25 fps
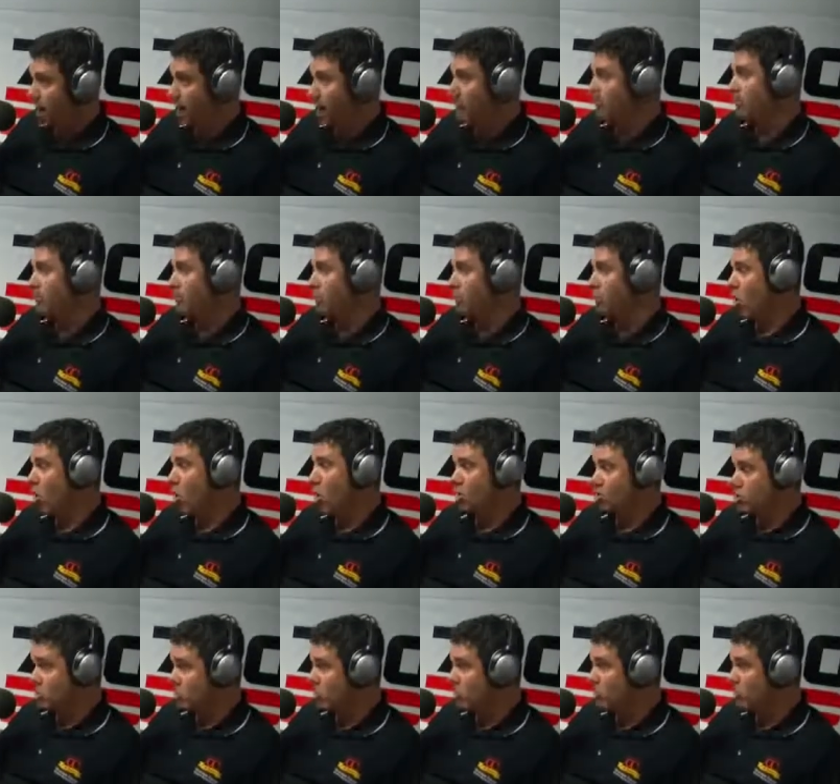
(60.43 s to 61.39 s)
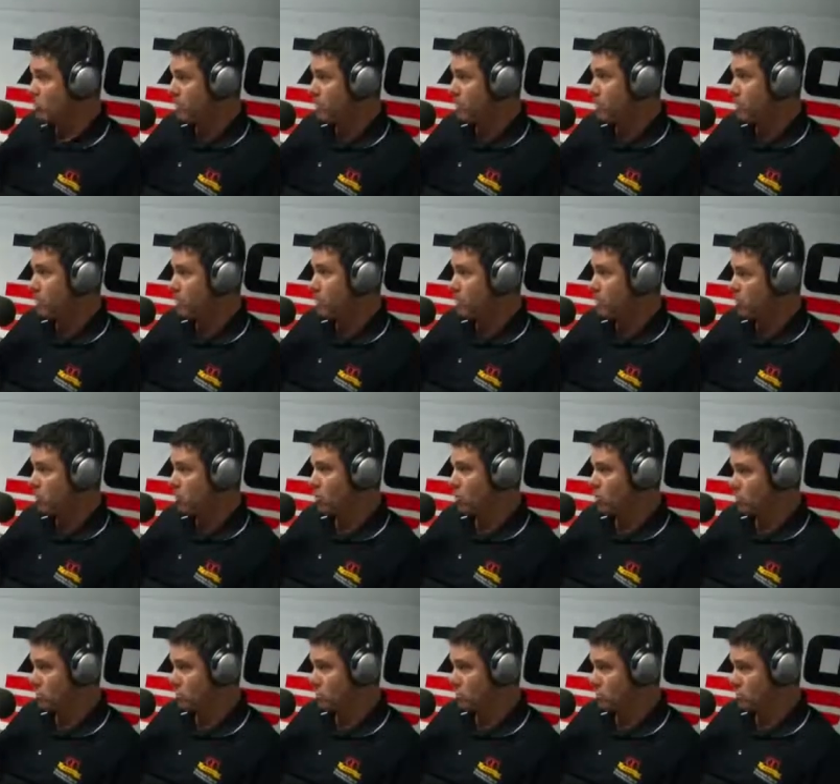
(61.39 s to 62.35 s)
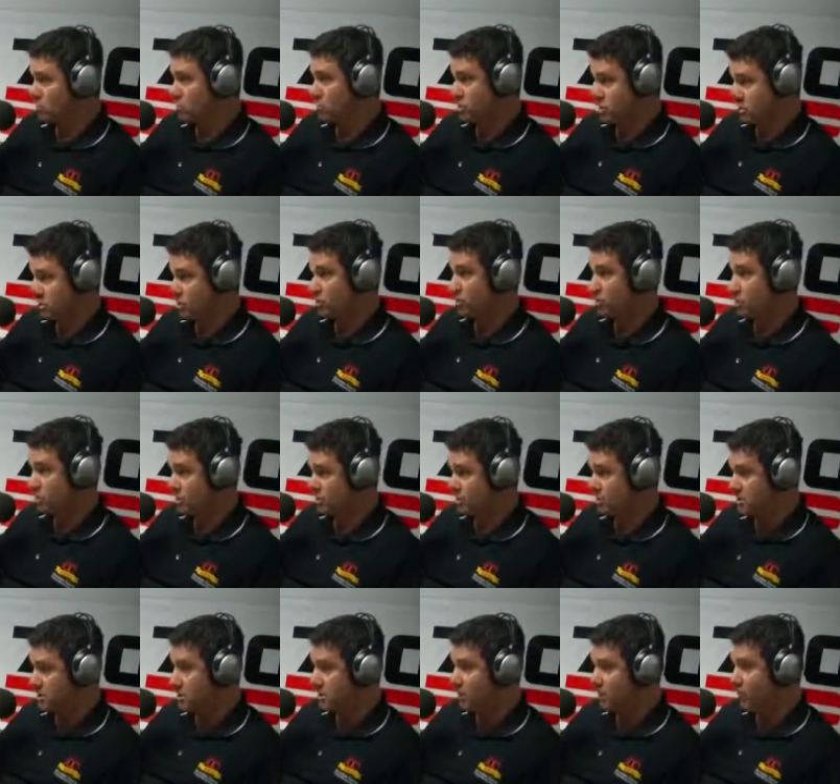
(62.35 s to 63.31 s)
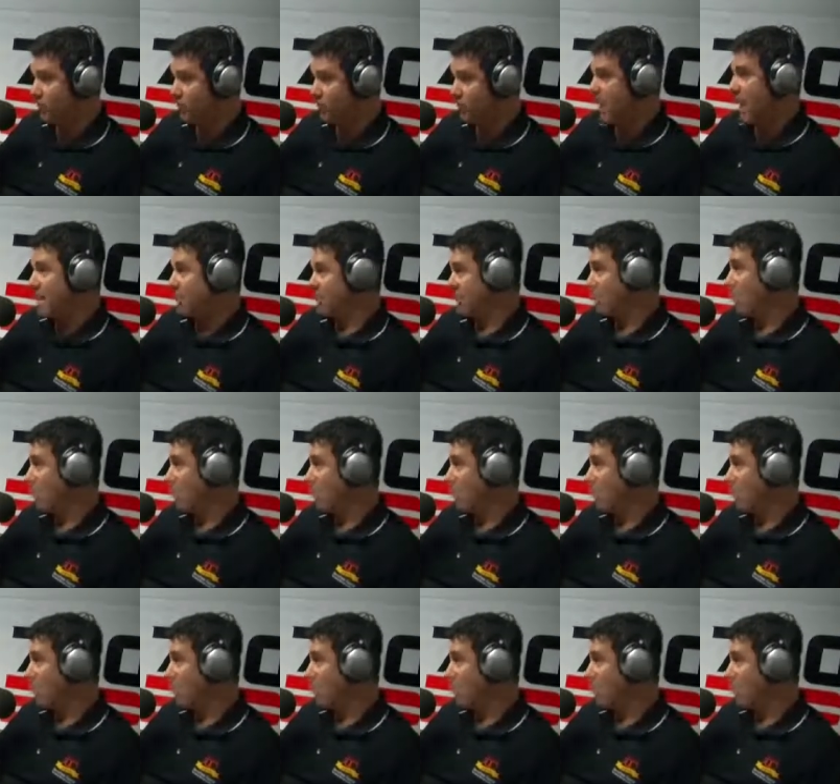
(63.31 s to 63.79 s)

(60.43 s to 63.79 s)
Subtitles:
The long-term results are just as good as the old-fashioned